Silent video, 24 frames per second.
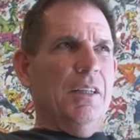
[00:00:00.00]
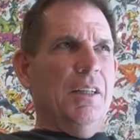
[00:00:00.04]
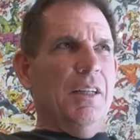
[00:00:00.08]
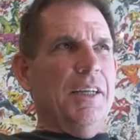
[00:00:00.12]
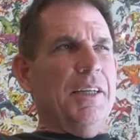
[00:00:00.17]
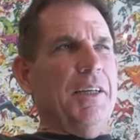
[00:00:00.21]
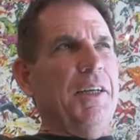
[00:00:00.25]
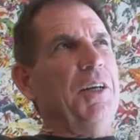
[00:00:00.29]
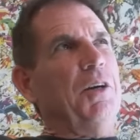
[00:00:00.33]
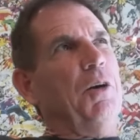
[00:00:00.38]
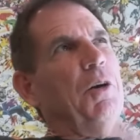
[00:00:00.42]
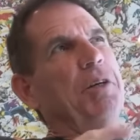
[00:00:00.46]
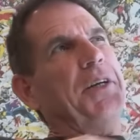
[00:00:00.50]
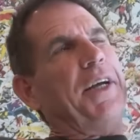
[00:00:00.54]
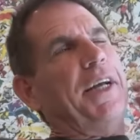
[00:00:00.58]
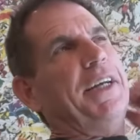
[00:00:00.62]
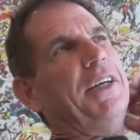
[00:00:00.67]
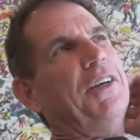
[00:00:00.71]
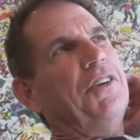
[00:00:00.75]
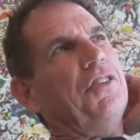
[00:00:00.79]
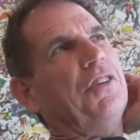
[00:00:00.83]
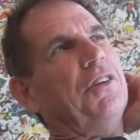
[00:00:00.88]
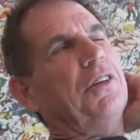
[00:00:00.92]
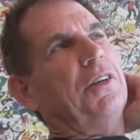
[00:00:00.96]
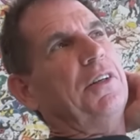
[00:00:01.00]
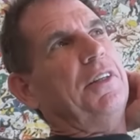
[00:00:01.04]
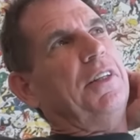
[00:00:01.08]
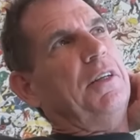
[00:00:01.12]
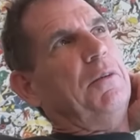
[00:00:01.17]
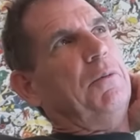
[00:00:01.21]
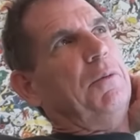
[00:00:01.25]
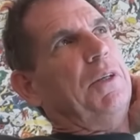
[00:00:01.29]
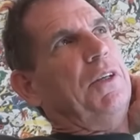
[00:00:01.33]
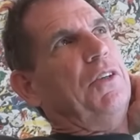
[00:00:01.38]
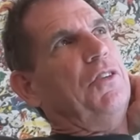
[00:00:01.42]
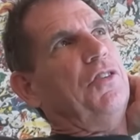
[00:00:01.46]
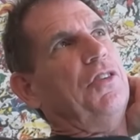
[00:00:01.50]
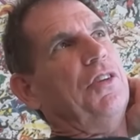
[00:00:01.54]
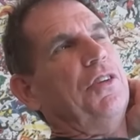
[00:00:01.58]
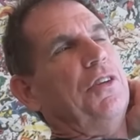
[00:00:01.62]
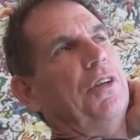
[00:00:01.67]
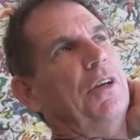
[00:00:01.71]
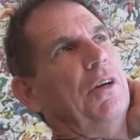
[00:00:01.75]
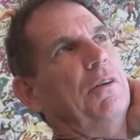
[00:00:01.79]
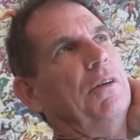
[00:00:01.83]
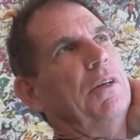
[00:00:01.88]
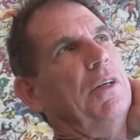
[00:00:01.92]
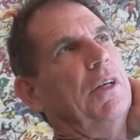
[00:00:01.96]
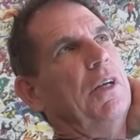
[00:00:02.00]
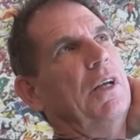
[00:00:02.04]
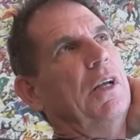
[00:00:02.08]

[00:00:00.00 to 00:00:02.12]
Like, okay, here's another thing we used to do.